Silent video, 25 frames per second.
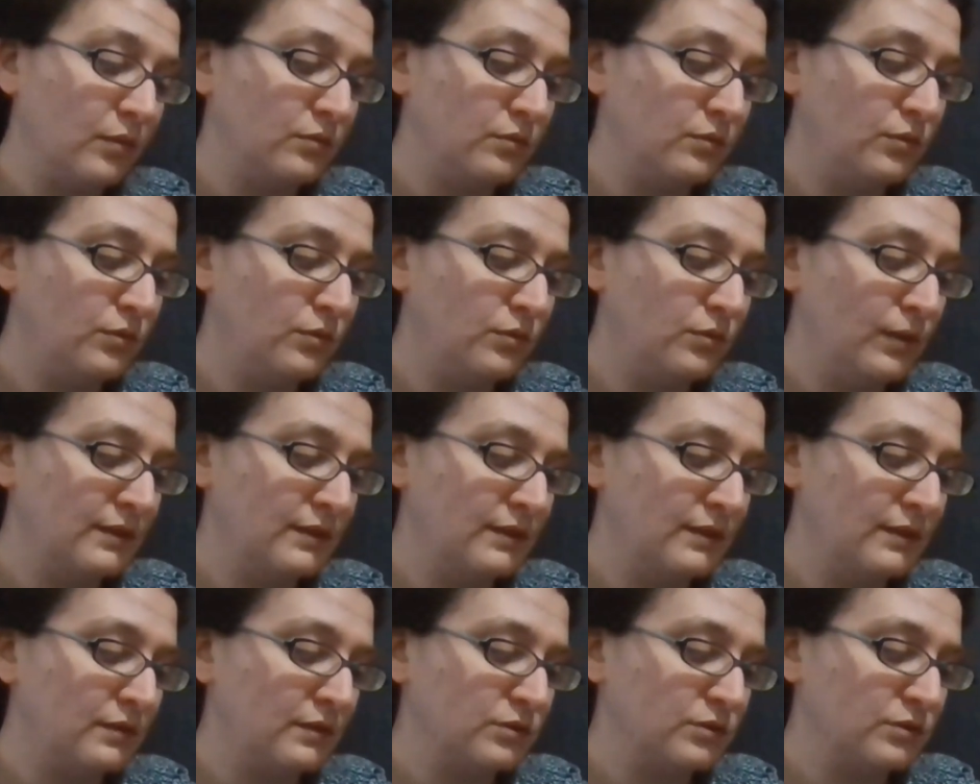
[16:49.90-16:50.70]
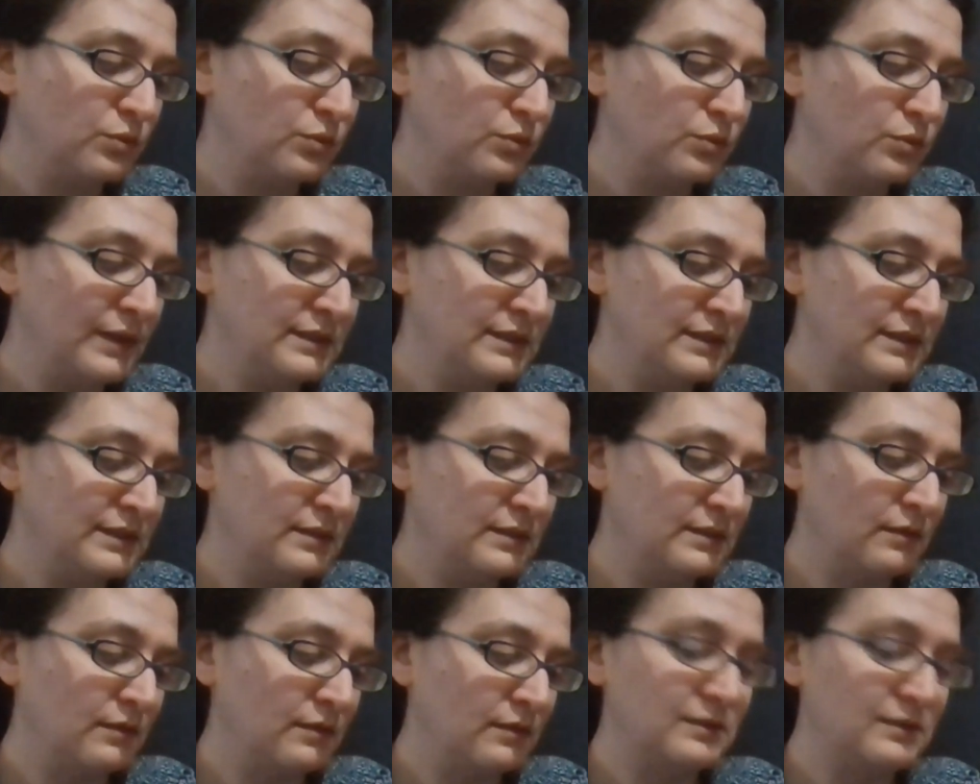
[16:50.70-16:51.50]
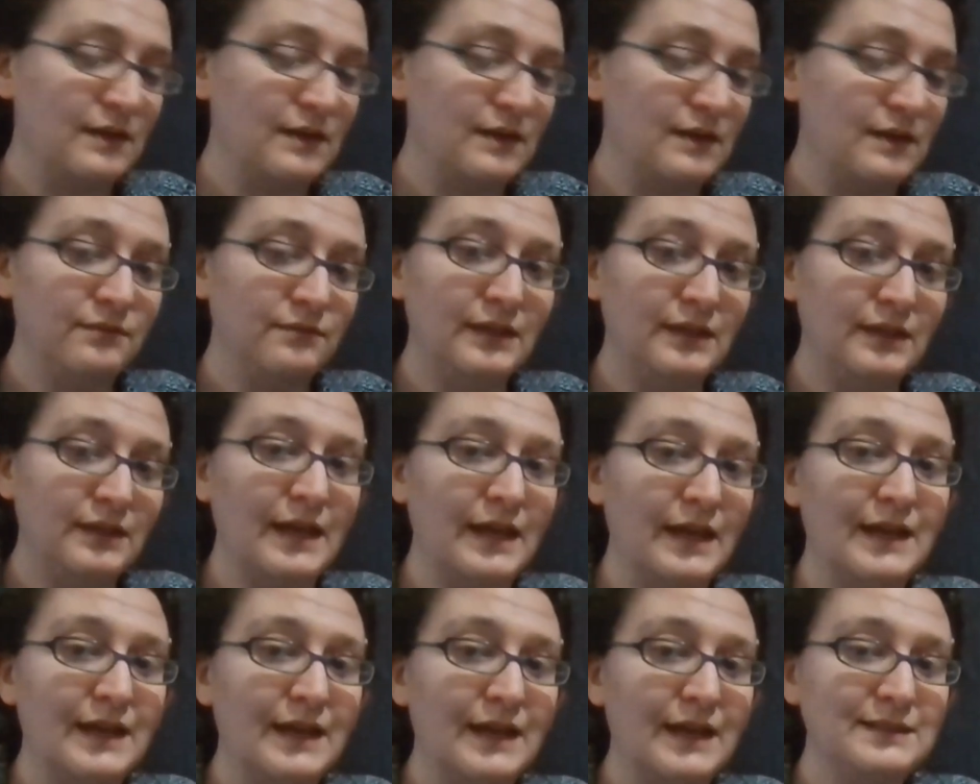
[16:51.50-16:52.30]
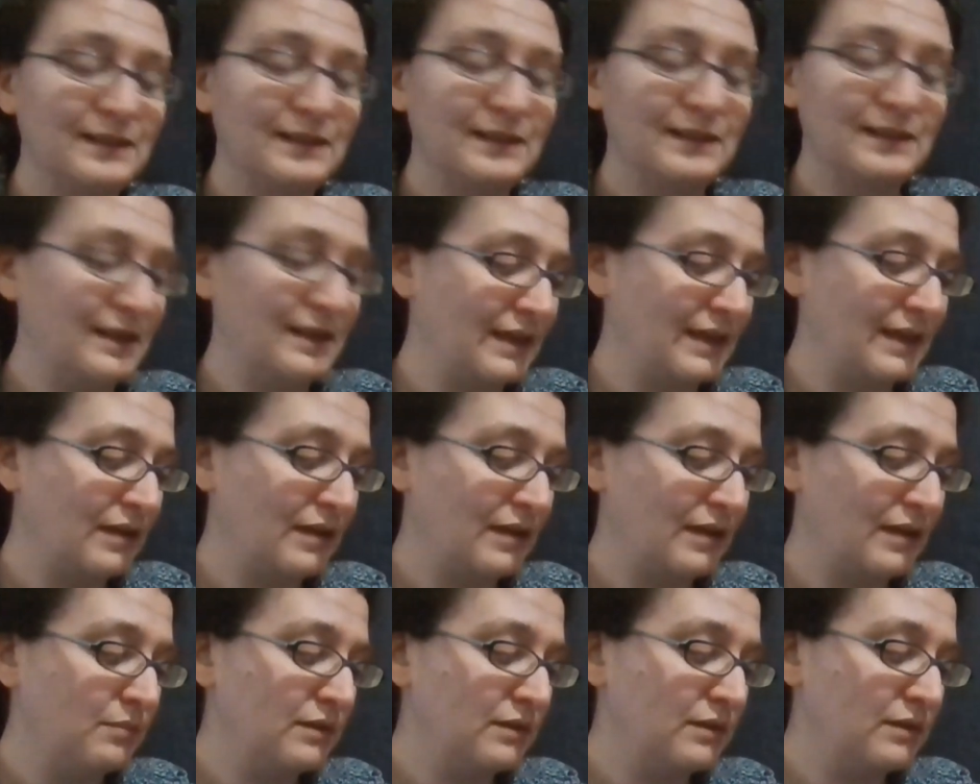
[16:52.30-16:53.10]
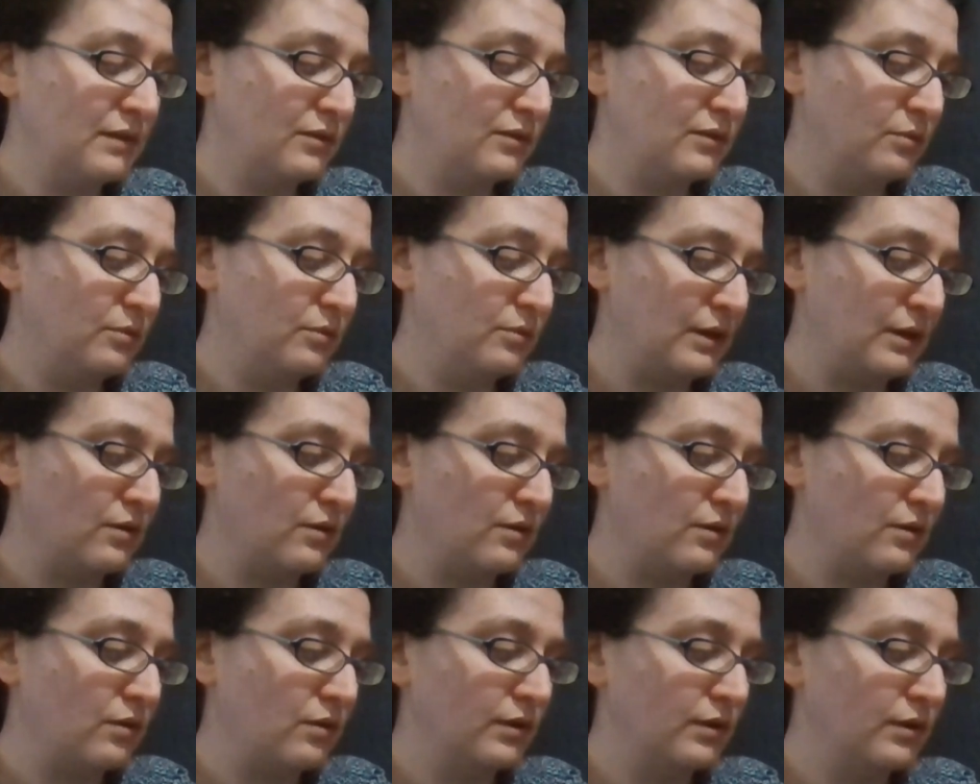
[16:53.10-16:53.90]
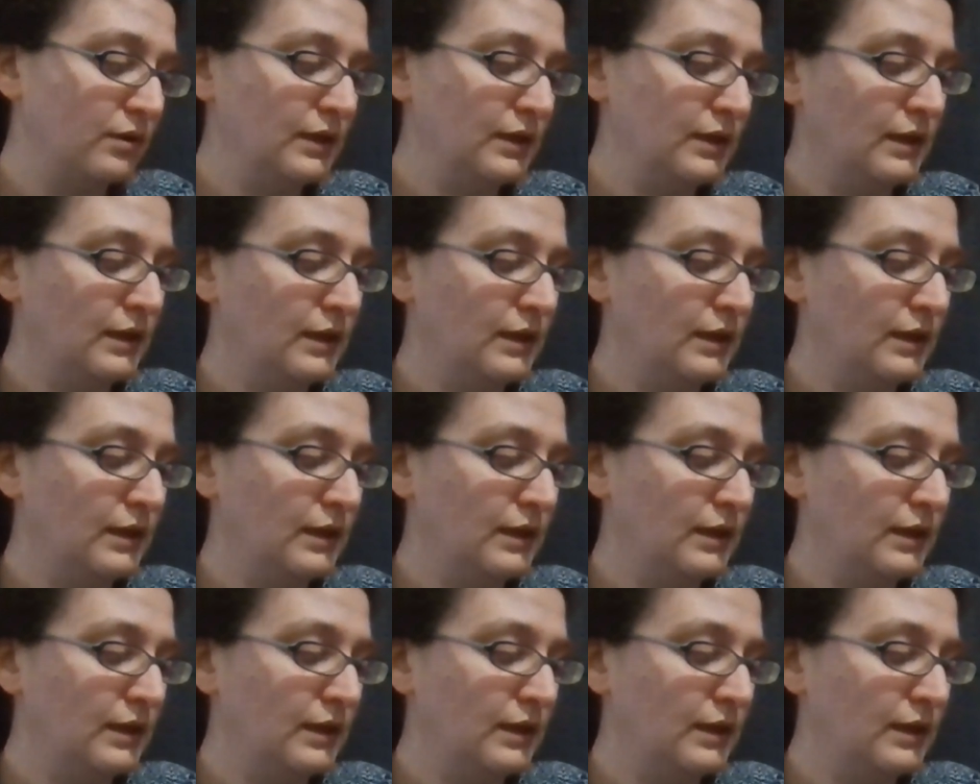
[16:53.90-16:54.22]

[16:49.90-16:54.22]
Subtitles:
doing the little twists, definitely ask. They can be a little bit hard.